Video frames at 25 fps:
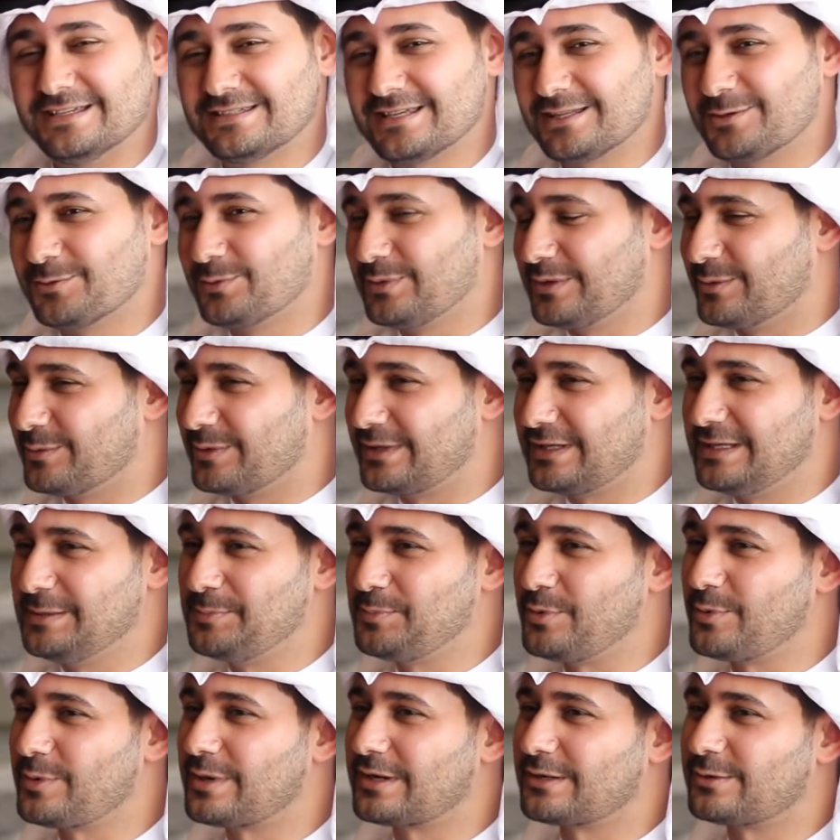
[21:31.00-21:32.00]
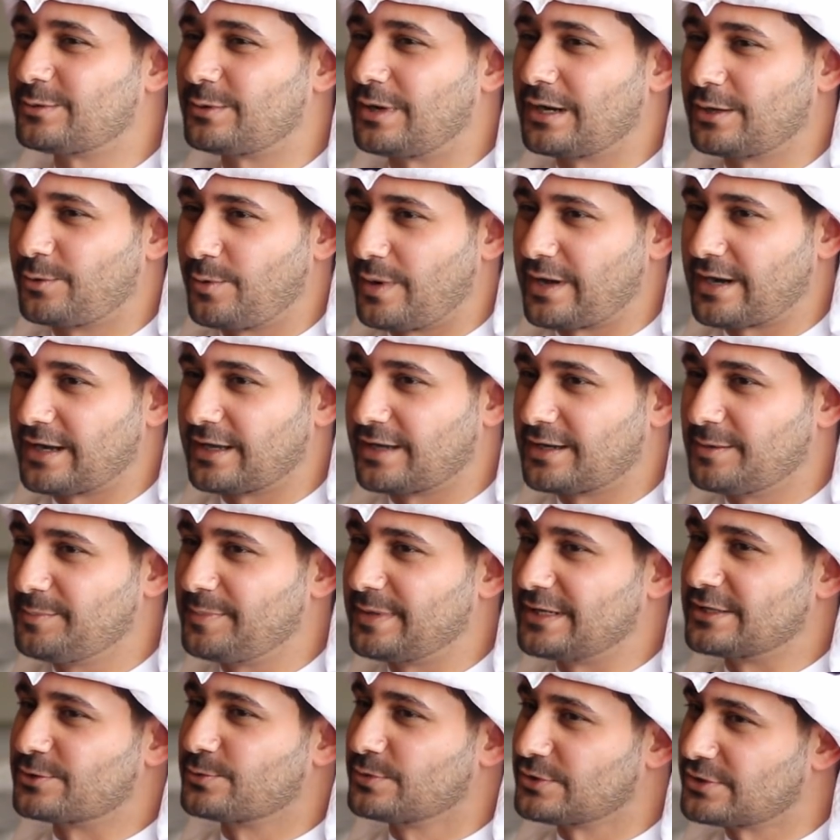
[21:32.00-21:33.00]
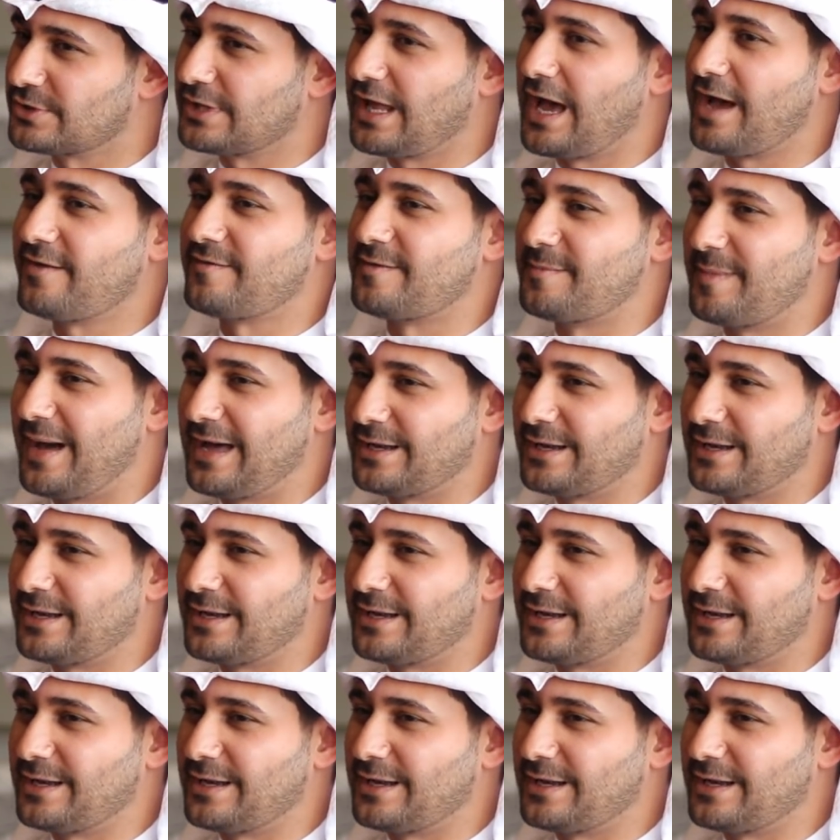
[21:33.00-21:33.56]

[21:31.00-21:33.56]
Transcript: He said, we keep acquiring companies. We should have a